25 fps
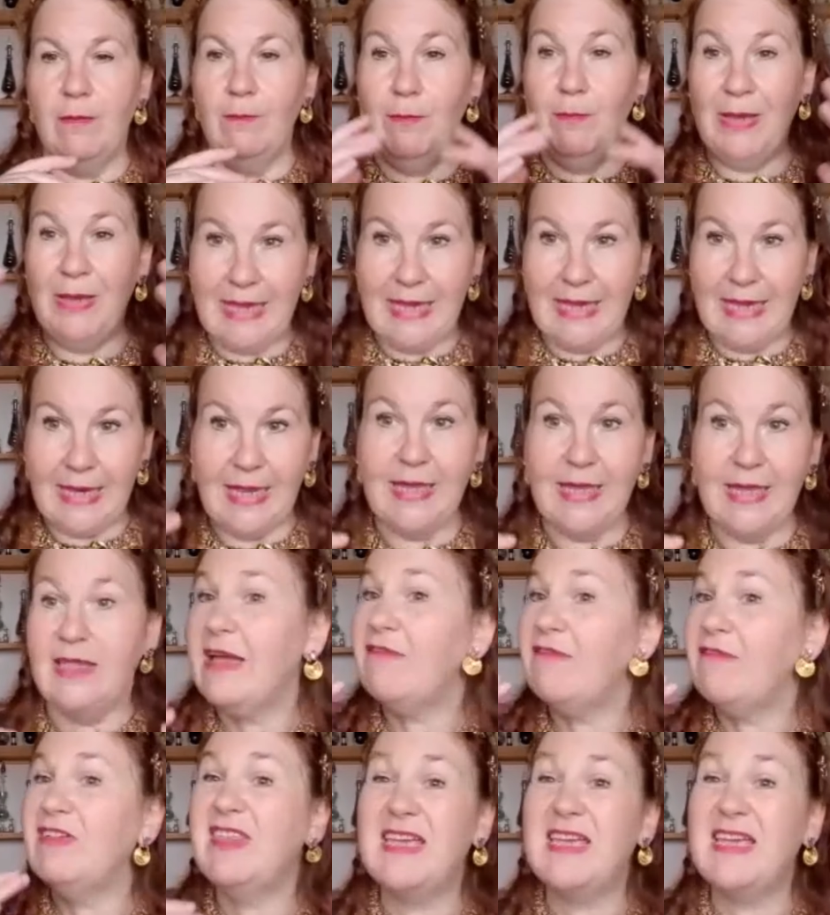bee, and
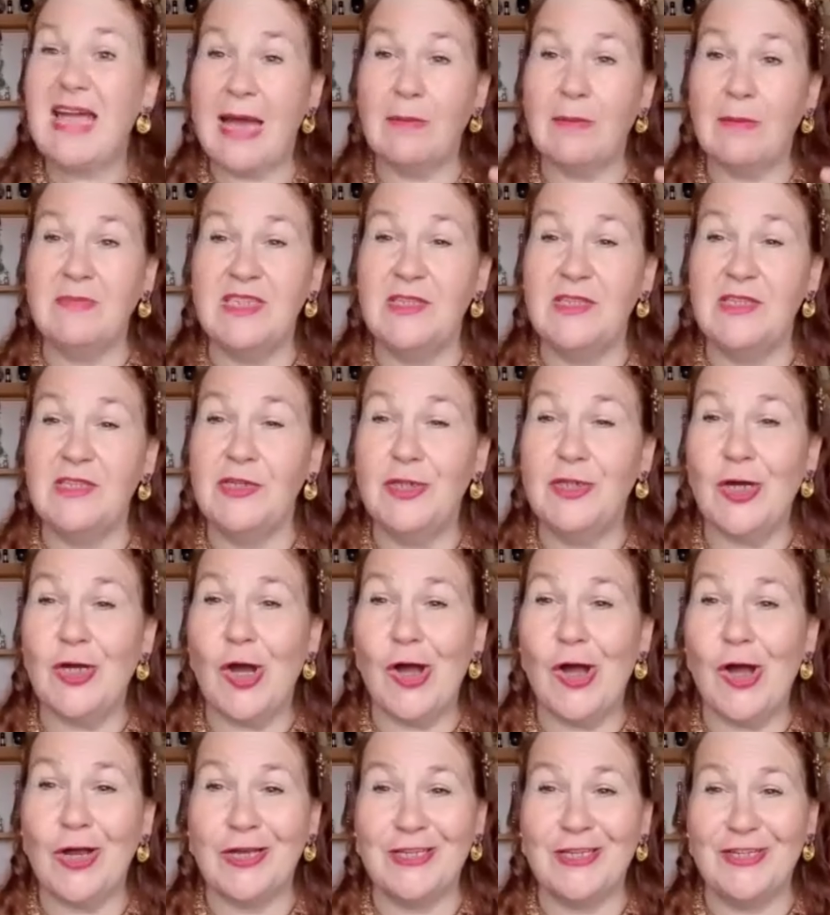everything happens in the
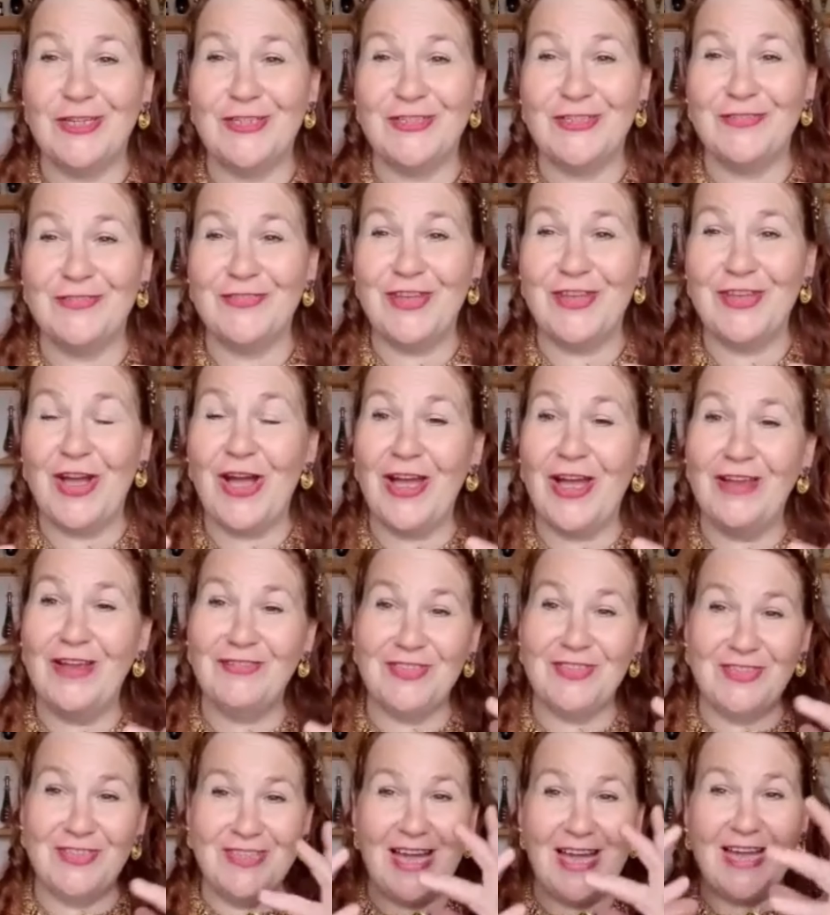darkness of the
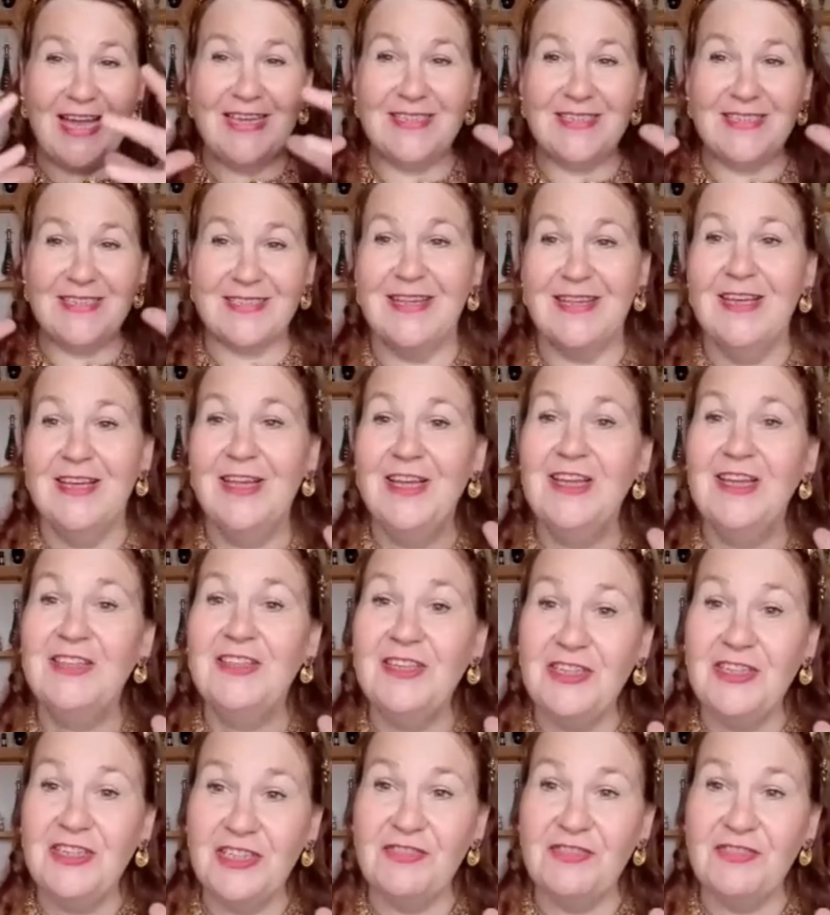hives. So that is
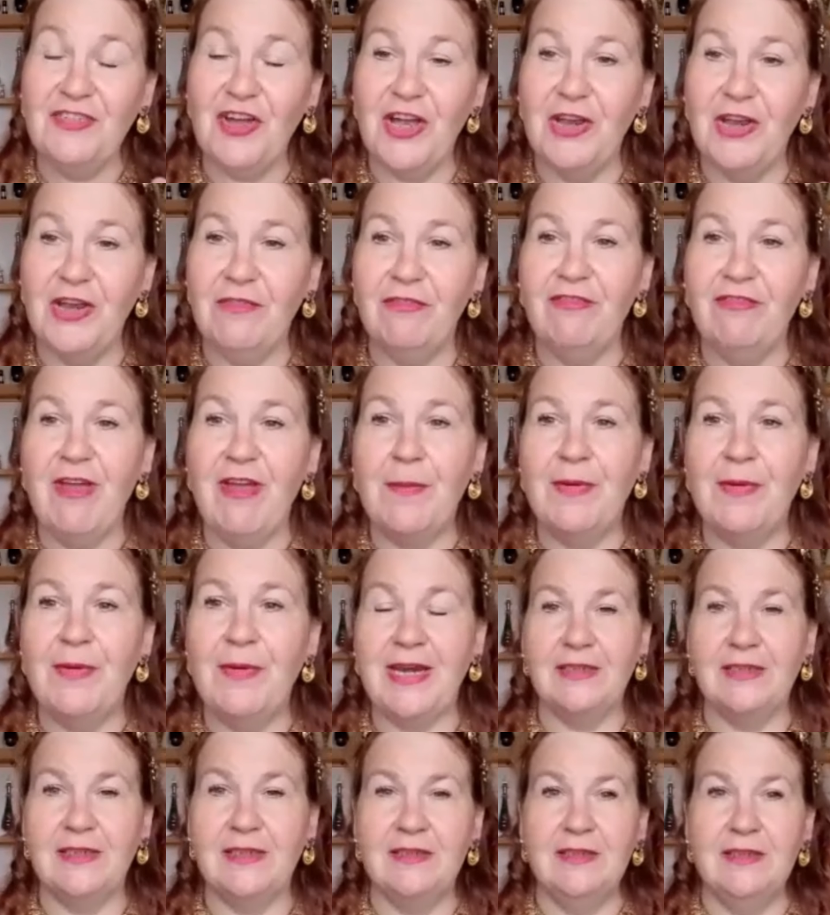the divine
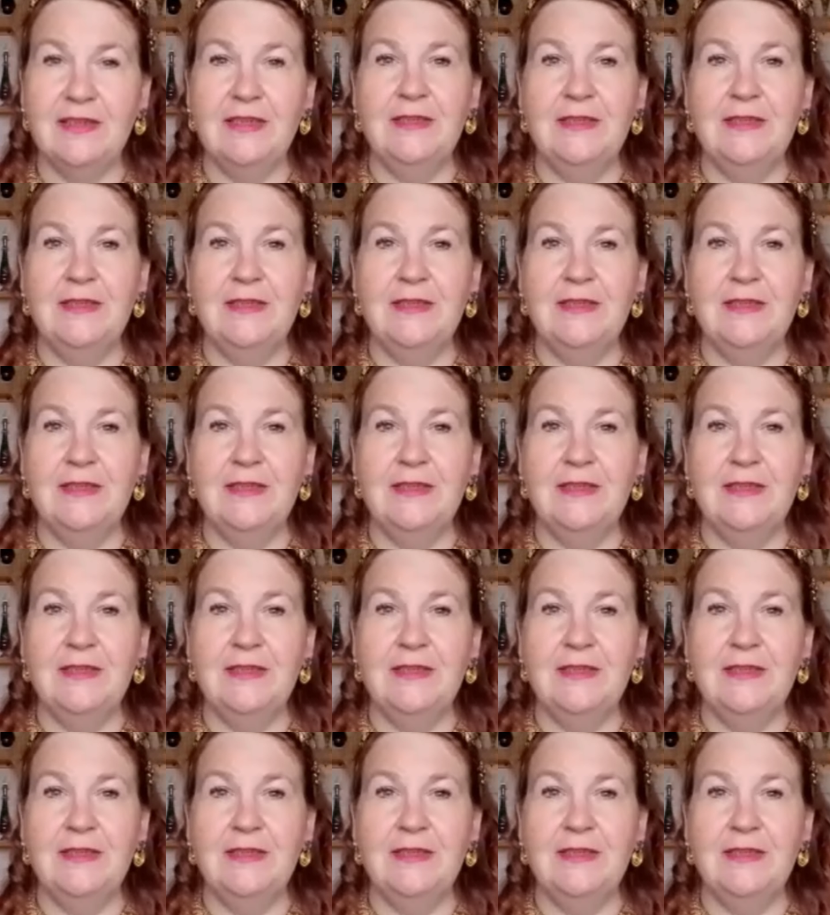feminine.